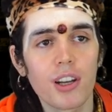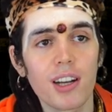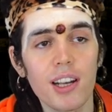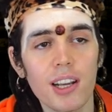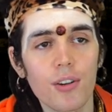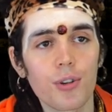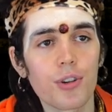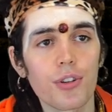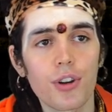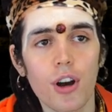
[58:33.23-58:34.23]
click or
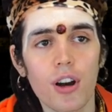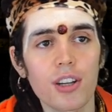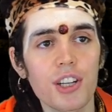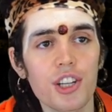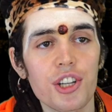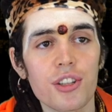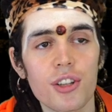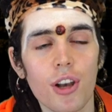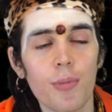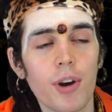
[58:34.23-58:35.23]
your cognitions
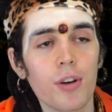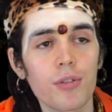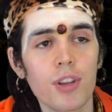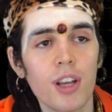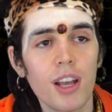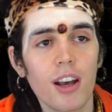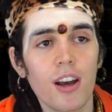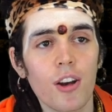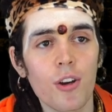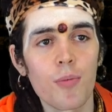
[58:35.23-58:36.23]
about
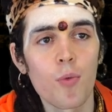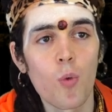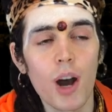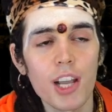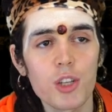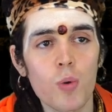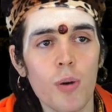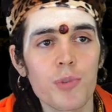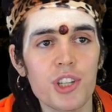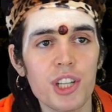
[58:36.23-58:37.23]
why
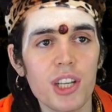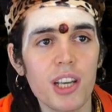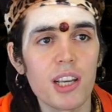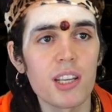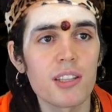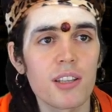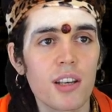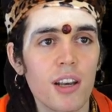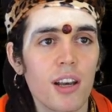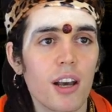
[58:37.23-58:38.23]
Swamiji is
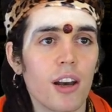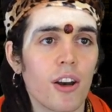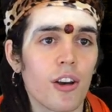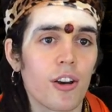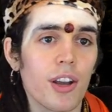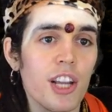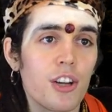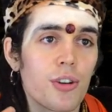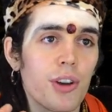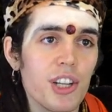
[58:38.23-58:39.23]

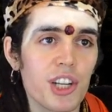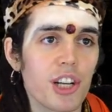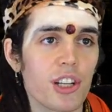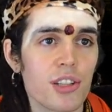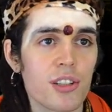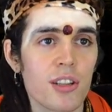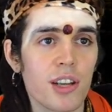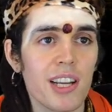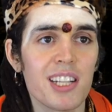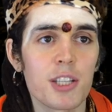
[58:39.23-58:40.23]
encouraging us,
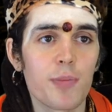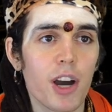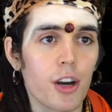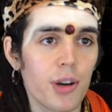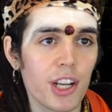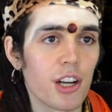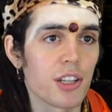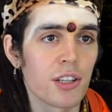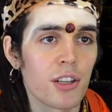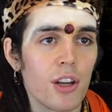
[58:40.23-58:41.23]
inspiring
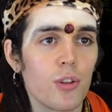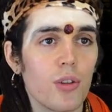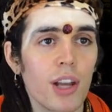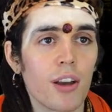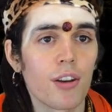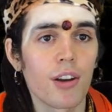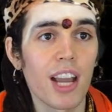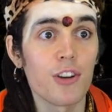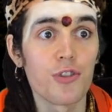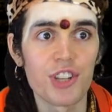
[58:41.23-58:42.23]
us,
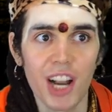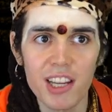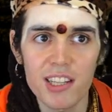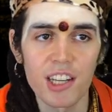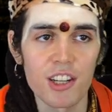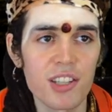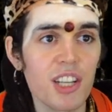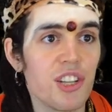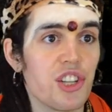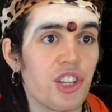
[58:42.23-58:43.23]
energizing us,
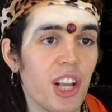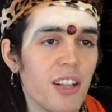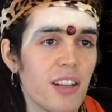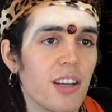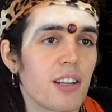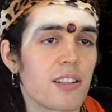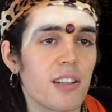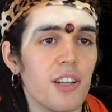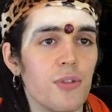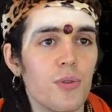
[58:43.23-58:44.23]
initiating us
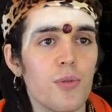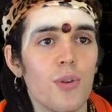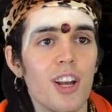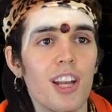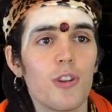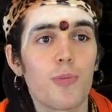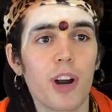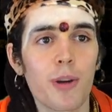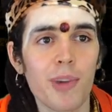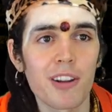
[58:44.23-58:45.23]
into the
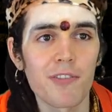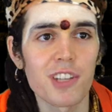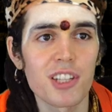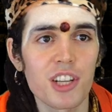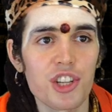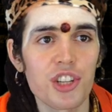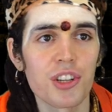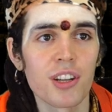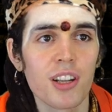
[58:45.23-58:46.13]
power manifestation?